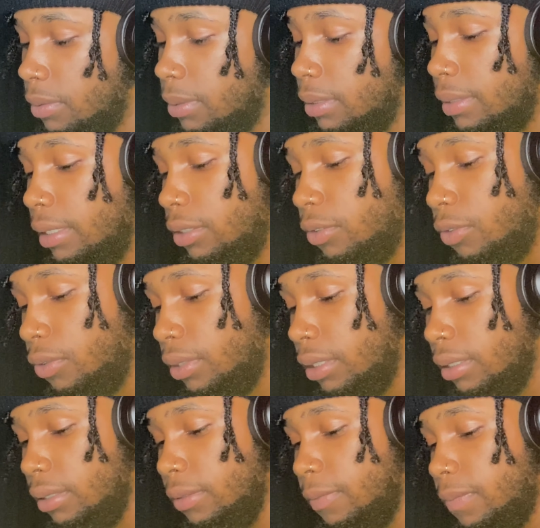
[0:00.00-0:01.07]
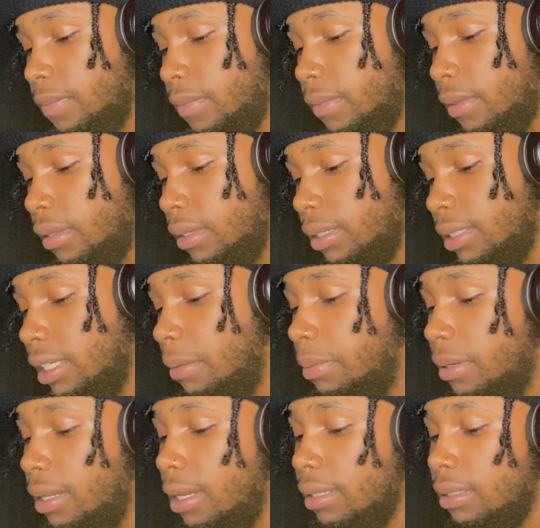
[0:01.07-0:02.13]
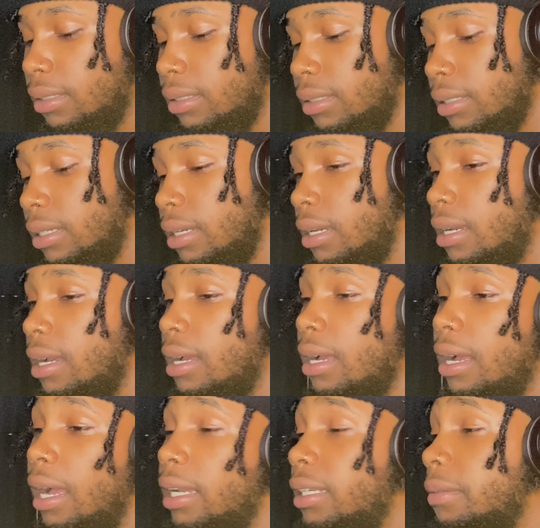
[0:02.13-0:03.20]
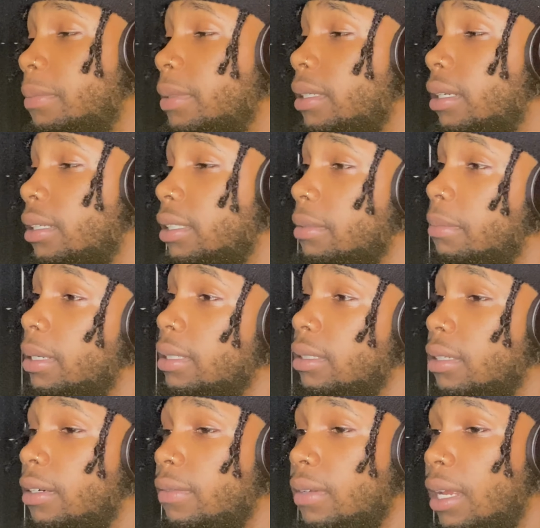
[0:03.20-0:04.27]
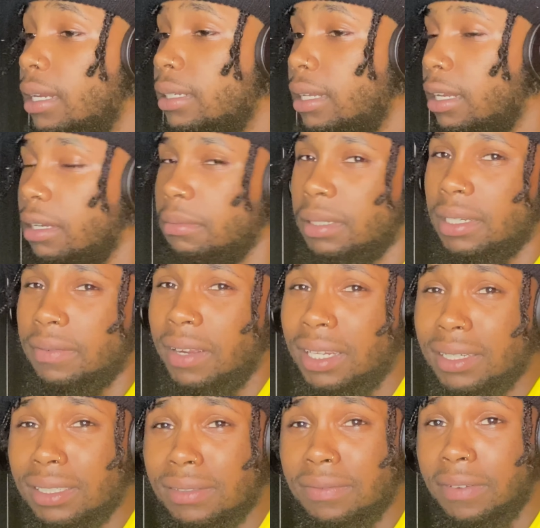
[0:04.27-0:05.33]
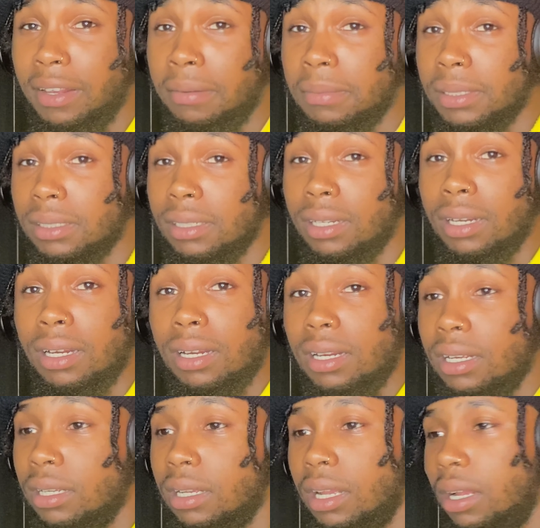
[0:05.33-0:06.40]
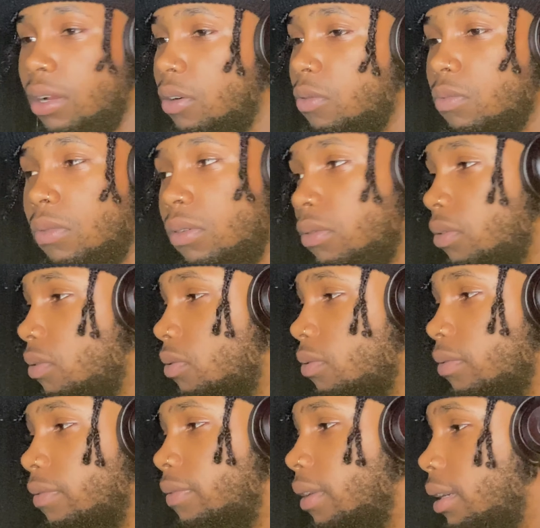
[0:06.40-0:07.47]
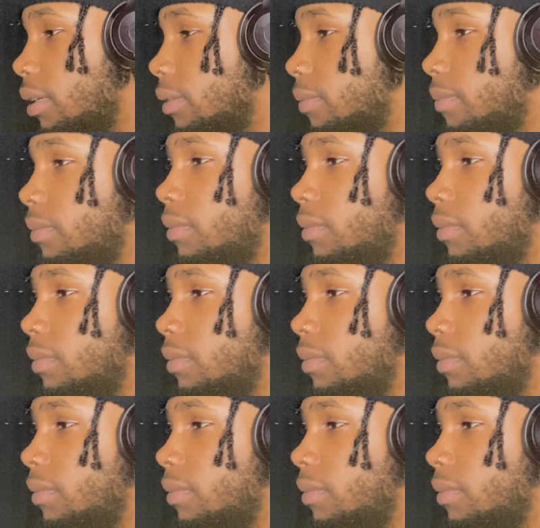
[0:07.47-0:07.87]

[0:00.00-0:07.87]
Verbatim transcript: I'm saying, that's greed. Cause I put it like this, I keep saying to myself, like, damn, nigga, if I get famous, I don't want no fucking